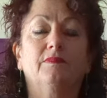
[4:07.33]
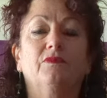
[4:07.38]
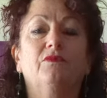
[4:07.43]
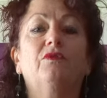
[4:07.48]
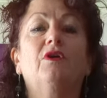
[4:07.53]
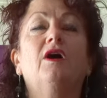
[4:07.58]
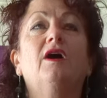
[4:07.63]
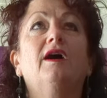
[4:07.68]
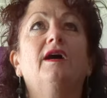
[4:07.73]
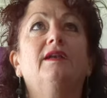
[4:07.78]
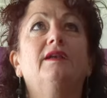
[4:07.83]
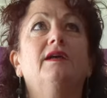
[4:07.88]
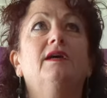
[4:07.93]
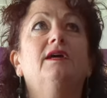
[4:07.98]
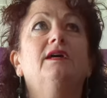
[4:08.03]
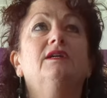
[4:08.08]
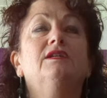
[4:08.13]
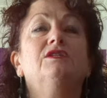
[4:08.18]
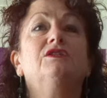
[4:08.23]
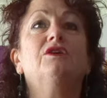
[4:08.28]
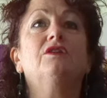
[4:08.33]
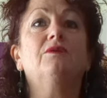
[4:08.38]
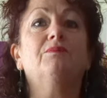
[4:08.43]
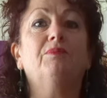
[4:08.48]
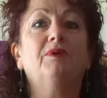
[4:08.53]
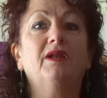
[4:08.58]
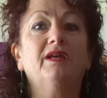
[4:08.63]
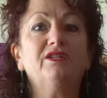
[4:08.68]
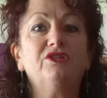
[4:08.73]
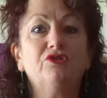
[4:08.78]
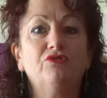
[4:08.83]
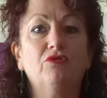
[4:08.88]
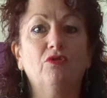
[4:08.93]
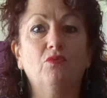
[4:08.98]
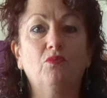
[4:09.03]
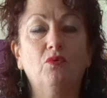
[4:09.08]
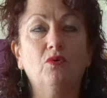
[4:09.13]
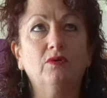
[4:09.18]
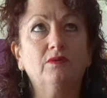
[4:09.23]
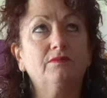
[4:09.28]
Right. So the pleasure
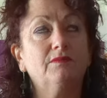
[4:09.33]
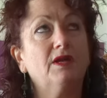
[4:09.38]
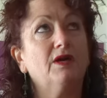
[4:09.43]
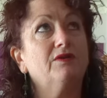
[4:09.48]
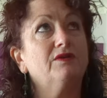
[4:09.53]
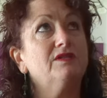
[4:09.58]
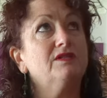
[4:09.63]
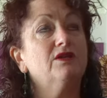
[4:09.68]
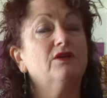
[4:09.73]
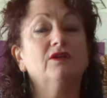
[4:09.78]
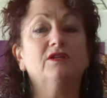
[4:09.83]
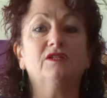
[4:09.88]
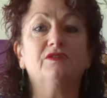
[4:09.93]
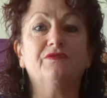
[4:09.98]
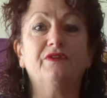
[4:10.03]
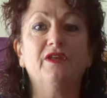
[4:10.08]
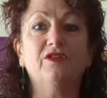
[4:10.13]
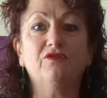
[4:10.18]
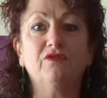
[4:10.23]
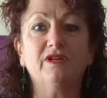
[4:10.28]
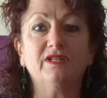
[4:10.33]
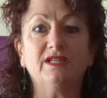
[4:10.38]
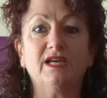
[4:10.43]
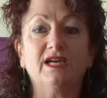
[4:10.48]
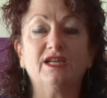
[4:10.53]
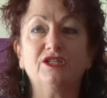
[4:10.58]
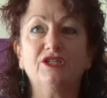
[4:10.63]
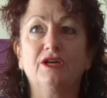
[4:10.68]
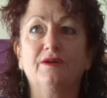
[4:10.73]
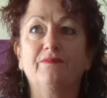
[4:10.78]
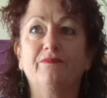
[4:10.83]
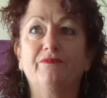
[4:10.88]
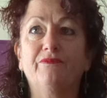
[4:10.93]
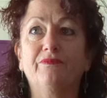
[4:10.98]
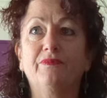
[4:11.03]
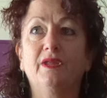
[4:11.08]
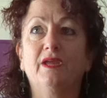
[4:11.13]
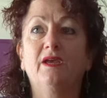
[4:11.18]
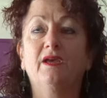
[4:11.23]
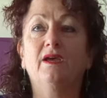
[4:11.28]
reward, no, it's not. It's fear, threat, danger.
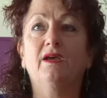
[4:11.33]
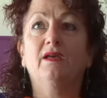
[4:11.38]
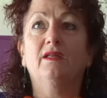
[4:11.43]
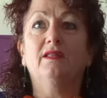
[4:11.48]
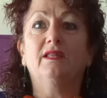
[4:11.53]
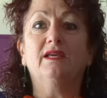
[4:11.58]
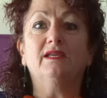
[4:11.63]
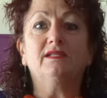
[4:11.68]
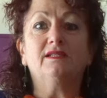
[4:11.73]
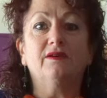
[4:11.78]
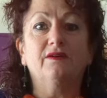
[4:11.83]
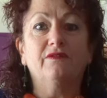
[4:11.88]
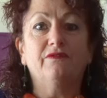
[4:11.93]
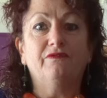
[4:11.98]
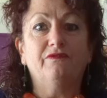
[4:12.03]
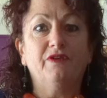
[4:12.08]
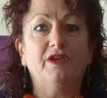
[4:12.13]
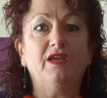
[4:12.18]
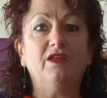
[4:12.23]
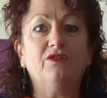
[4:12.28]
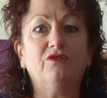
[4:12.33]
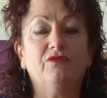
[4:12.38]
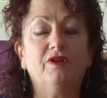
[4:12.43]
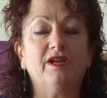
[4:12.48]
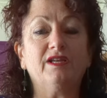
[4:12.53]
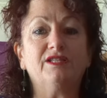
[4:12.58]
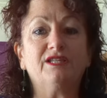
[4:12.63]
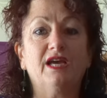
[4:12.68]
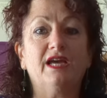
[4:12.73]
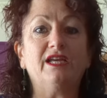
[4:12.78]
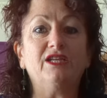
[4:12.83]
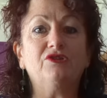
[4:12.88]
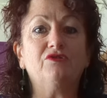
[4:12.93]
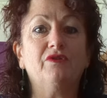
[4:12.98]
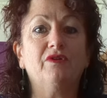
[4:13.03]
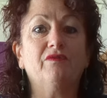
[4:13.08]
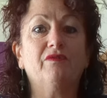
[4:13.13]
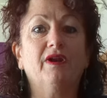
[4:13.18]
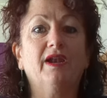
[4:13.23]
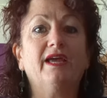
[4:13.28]
There's a fear, threat, danger
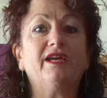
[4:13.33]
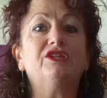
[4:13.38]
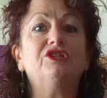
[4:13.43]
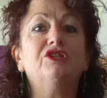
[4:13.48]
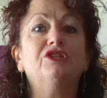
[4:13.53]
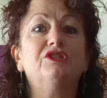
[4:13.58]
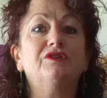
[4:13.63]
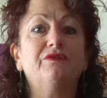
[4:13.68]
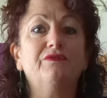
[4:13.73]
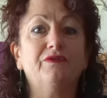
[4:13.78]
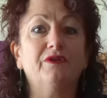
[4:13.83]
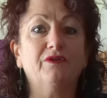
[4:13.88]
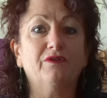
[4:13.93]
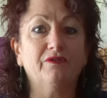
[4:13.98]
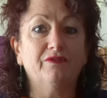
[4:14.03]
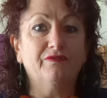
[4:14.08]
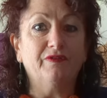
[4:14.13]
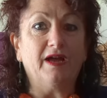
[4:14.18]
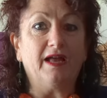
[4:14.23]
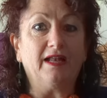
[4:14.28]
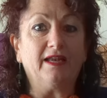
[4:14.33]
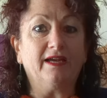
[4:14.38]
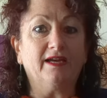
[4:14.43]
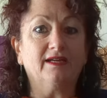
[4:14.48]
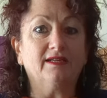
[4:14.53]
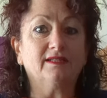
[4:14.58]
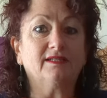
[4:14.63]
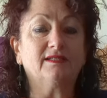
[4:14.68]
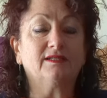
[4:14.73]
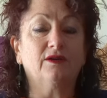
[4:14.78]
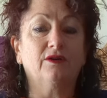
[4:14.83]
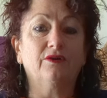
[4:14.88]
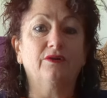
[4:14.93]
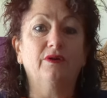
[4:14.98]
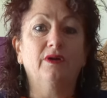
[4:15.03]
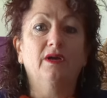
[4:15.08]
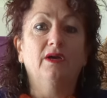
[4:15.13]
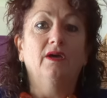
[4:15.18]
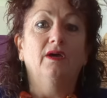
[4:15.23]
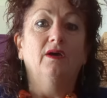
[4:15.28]
in relation to fear of failure. So,
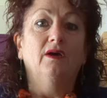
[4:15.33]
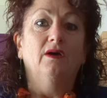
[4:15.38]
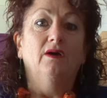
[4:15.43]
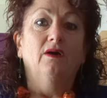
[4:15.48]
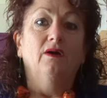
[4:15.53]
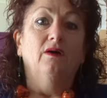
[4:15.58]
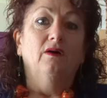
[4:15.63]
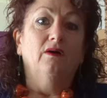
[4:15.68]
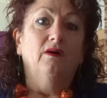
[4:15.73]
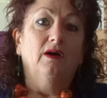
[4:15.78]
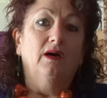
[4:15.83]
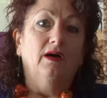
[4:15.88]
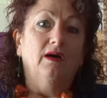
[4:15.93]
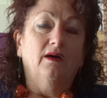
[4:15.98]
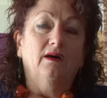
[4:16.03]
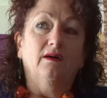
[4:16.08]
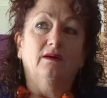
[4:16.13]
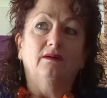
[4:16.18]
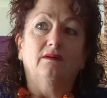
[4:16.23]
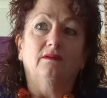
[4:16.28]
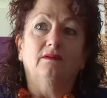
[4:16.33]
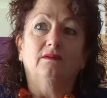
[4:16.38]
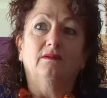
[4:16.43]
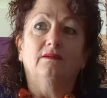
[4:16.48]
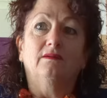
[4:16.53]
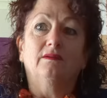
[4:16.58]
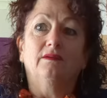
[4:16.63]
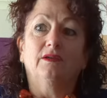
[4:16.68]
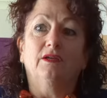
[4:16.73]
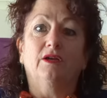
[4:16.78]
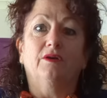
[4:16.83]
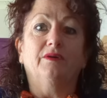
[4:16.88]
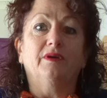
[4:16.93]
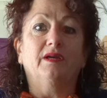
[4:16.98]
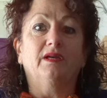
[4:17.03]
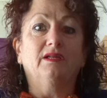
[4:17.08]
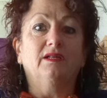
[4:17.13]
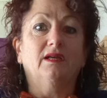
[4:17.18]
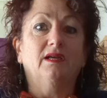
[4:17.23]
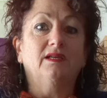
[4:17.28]
you know,
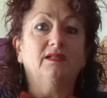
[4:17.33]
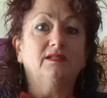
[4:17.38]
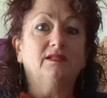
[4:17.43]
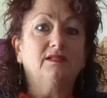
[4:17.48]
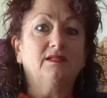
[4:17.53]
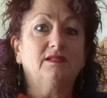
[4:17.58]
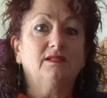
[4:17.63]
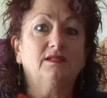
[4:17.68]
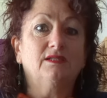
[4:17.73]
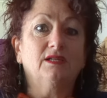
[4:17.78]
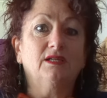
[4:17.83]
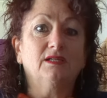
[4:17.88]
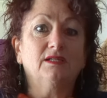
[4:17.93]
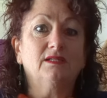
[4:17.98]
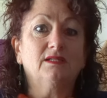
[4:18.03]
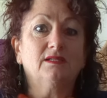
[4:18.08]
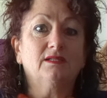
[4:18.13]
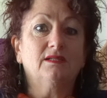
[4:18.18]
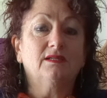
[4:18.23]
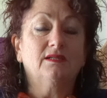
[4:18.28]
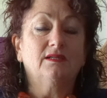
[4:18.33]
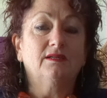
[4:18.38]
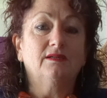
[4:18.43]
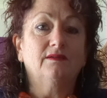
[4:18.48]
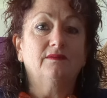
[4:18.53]
it's just